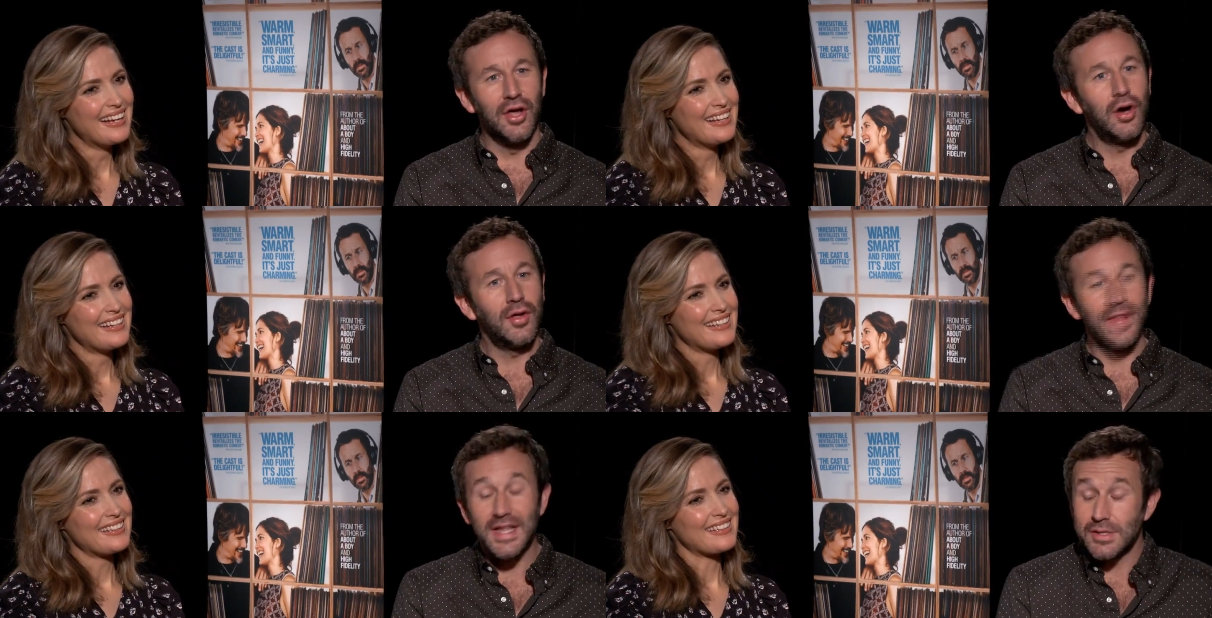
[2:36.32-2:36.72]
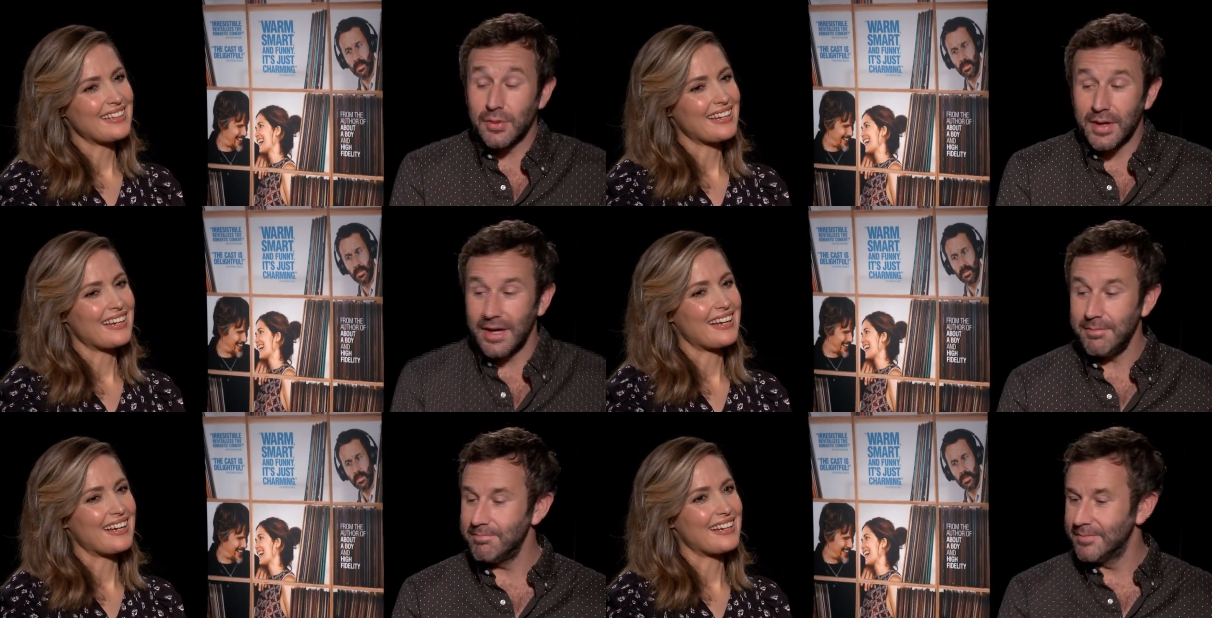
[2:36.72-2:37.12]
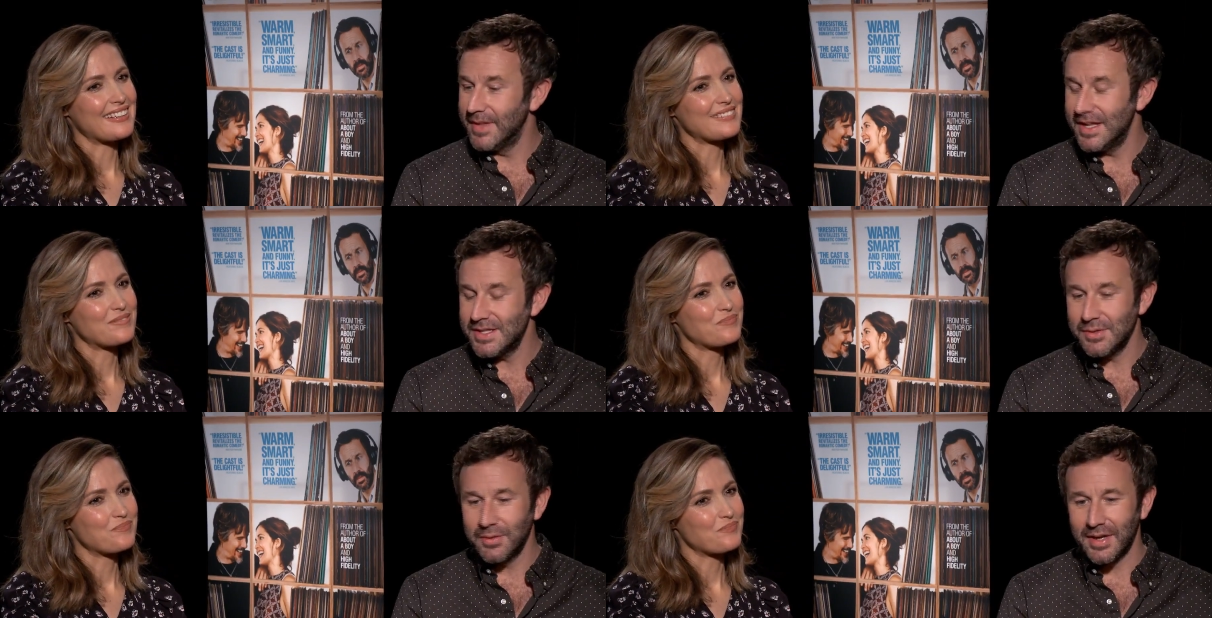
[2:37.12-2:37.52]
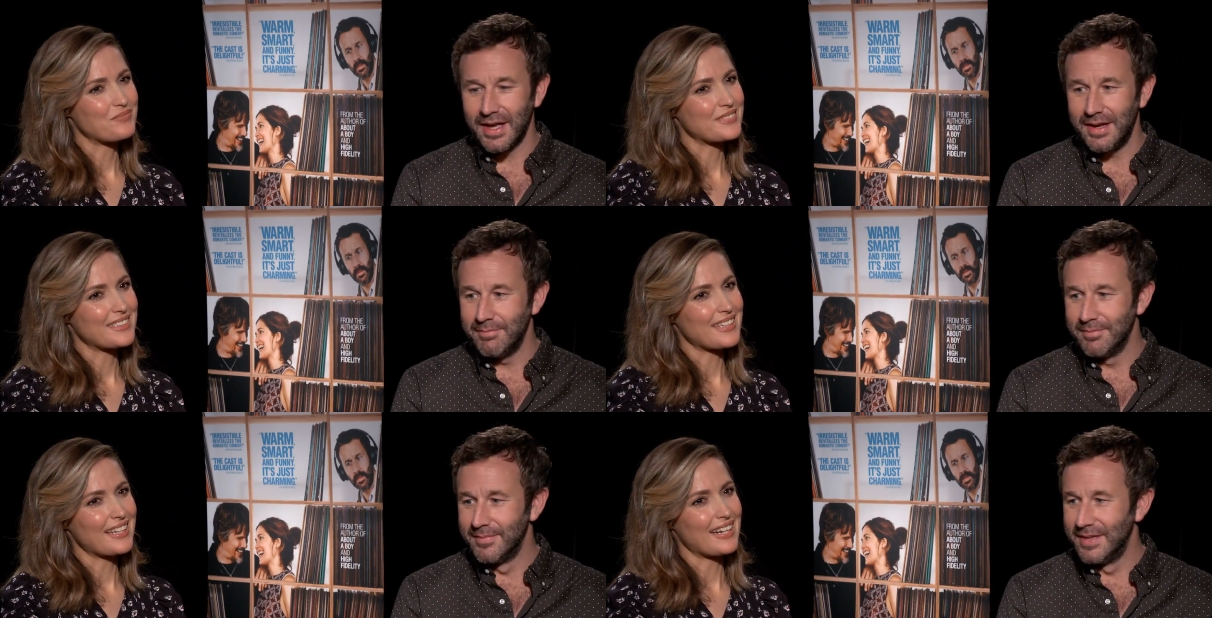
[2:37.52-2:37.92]
Speaker 1: No, that's okay. Yeah. That's
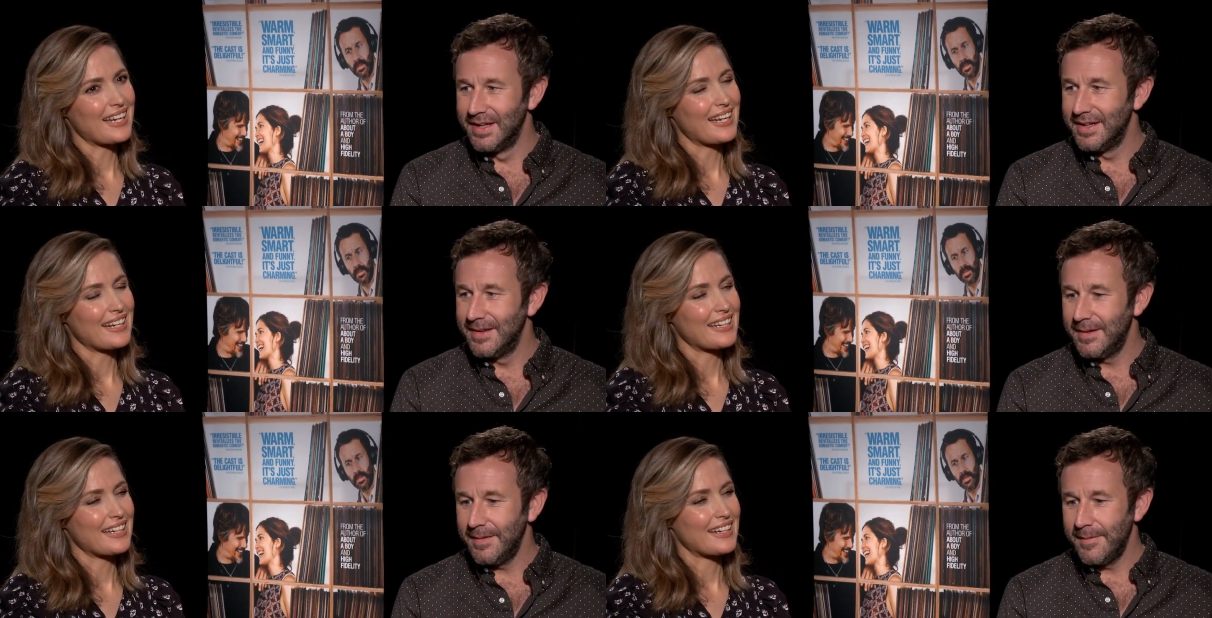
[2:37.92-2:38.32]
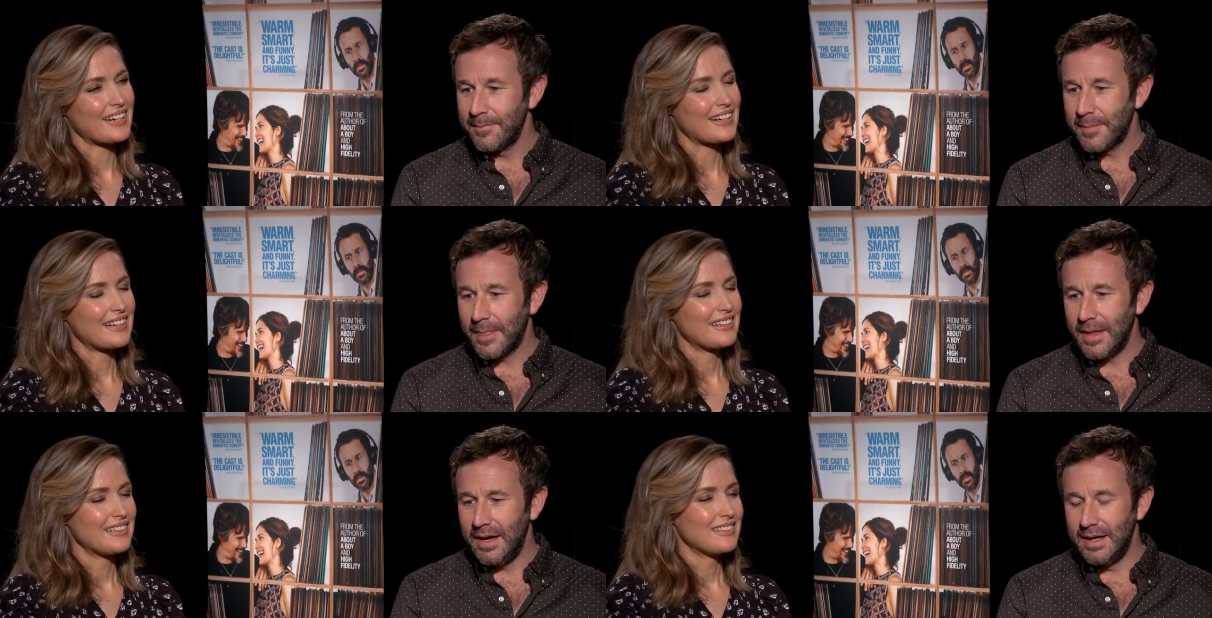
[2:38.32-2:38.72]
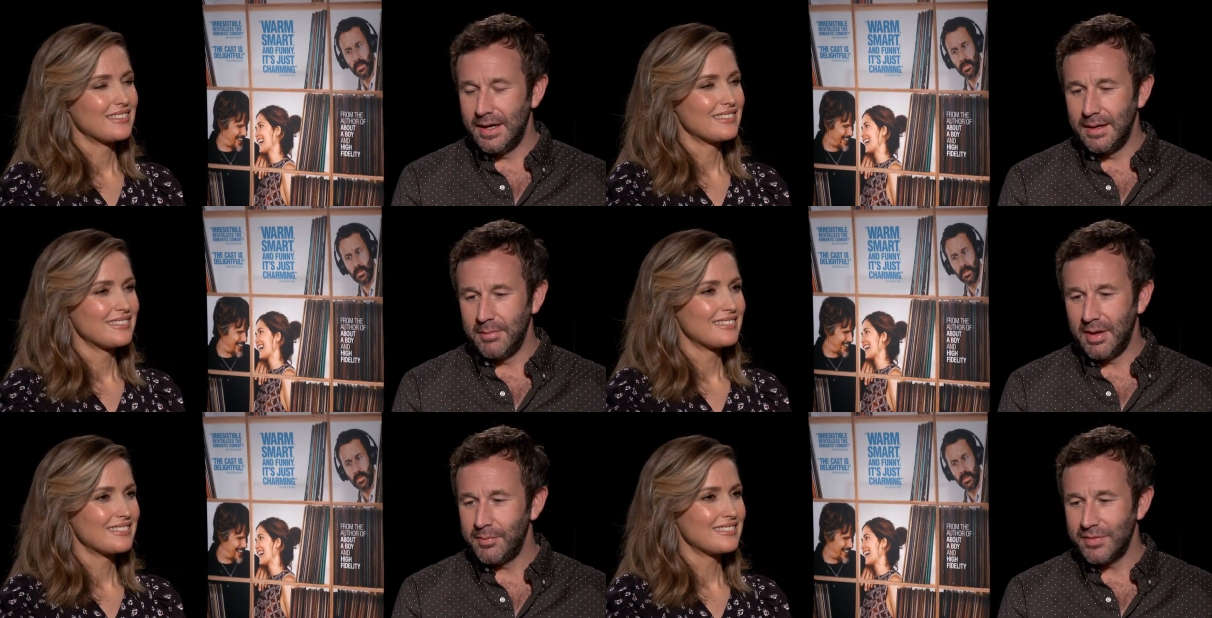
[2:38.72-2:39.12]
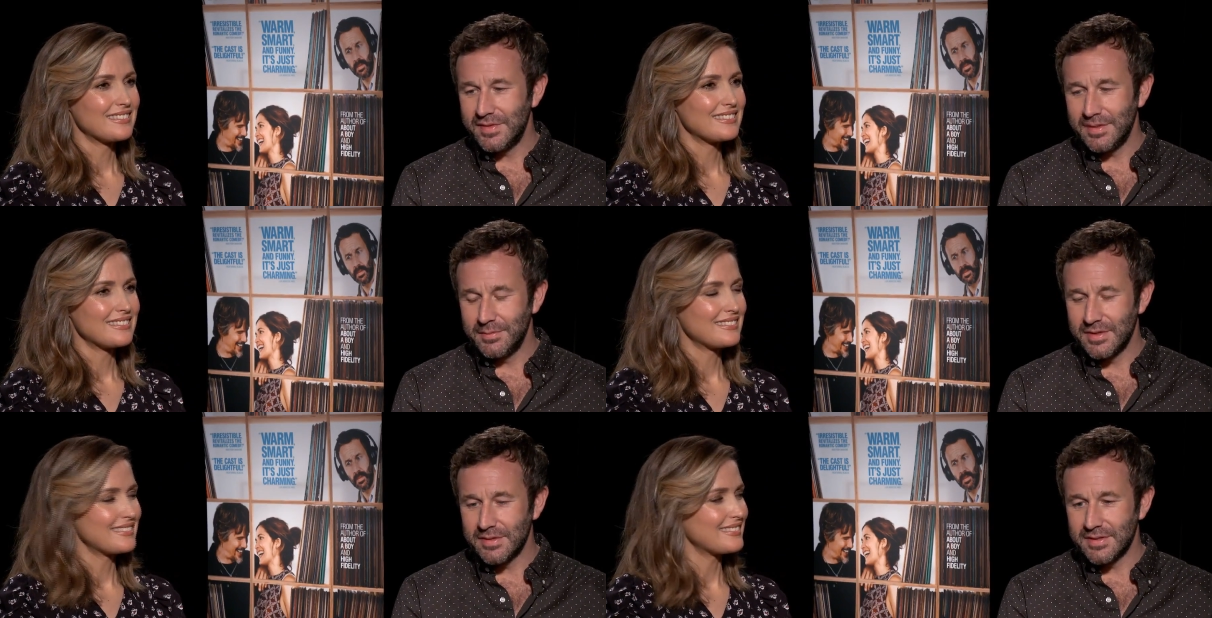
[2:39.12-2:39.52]
okay. Get out of here. I
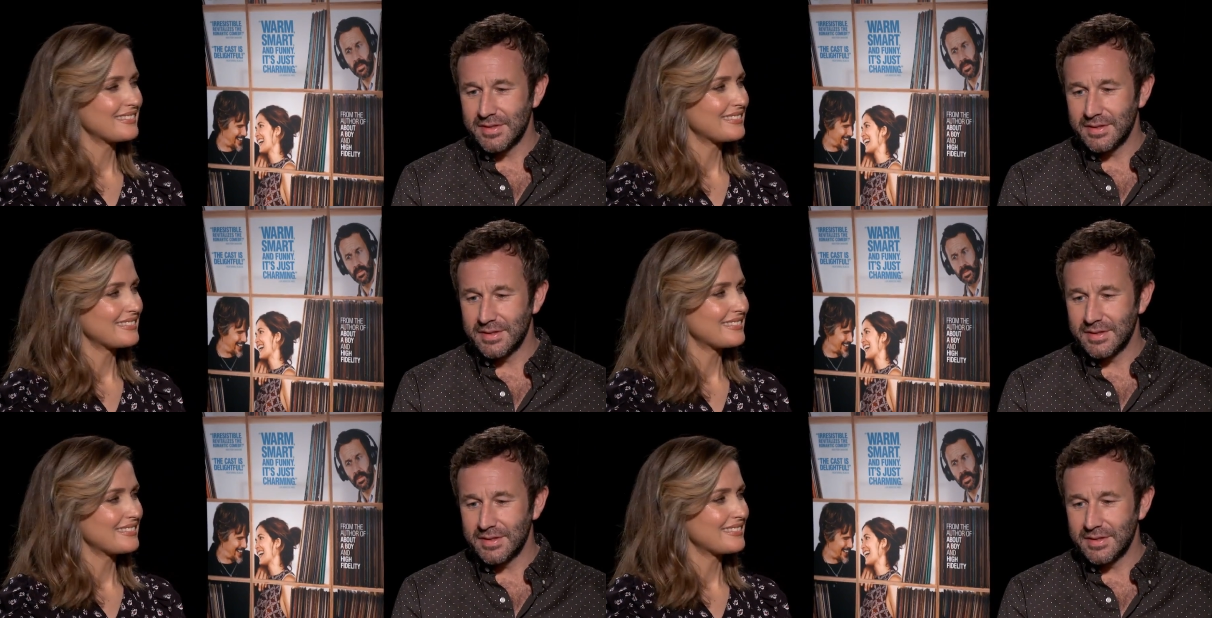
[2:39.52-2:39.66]
presume there's